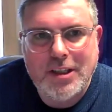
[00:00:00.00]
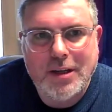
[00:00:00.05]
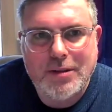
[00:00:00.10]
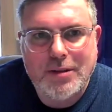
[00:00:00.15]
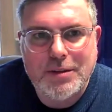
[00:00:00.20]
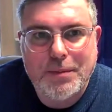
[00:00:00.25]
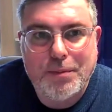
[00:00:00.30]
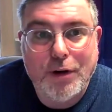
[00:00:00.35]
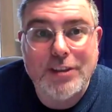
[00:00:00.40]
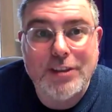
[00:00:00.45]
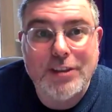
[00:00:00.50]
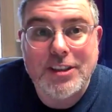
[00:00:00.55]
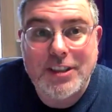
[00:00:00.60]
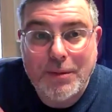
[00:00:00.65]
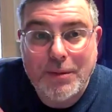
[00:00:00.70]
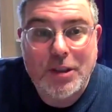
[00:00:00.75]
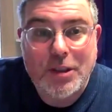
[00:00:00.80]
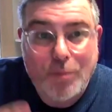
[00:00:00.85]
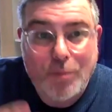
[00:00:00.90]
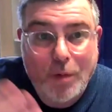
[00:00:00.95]
in terms of
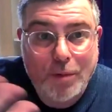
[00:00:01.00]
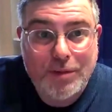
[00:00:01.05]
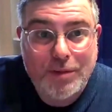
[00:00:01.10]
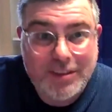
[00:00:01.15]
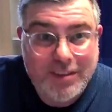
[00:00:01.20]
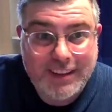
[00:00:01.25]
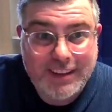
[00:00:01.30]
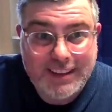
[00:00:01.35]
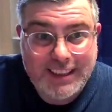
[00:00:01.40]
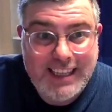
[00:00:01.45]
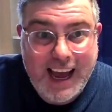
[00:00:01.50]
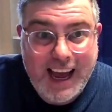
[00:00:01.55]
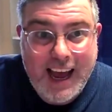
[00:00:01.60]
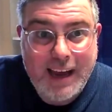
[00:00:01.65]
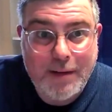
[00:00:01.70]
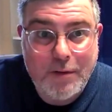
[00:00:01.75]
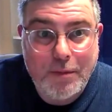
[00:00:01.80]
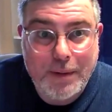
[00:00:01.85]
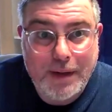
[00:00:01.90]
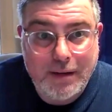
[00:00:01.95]
presidency, and what we think
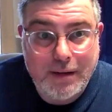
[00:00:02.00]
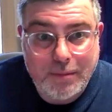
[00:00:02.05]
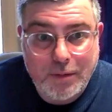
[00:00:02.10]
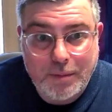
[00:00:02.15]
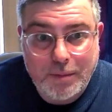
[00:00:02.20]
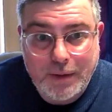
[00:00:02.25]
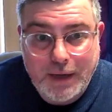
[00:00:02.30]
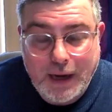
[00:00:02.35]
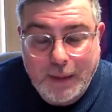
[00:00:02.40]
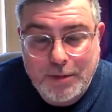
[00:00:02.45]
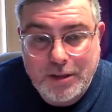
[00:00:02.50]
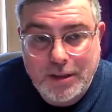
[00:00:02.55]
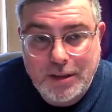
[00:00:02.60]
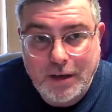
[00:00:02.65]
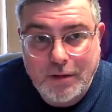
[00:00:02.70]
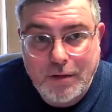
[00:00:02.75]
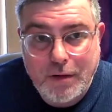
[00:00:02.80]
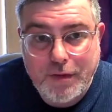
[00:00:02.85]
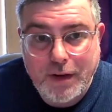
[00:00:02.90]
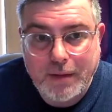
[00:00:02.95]
today would be
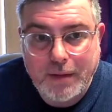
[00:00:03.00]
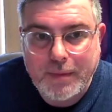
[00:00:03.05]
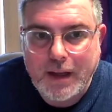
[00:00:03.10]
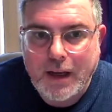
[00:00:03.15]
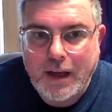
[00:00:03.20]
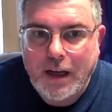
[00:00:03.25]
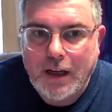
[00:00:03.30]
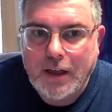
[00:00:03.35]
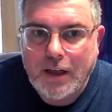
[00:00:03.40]
absolutely horrific